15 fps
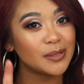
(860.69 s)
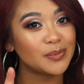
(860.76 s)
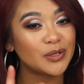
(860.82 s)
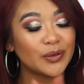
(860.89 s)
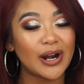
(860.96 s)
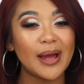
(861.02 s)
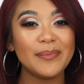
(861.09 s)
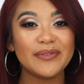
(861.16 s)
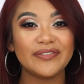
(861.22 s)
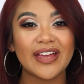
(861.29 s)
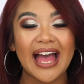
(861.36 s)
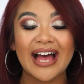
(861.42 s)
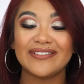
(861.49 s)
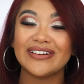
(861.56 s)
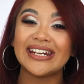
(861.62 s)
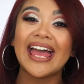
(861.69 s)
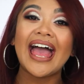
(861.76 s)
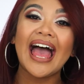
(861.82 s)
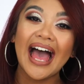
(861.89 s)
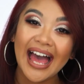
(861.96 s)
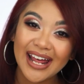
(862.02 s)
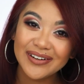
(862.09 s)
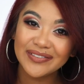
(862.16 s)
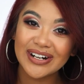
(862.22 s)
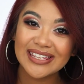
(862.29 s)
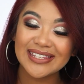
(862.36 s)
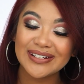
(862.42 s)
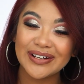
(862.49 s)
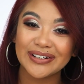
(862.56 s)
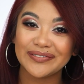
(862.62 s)
subscribe if you haven't, and
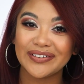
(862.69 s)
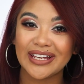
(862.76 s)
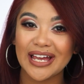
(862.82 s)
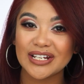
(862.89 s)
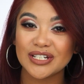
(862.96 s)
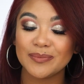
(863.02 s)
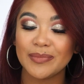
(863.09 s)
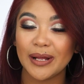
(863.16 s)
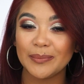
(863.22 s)
ring the notification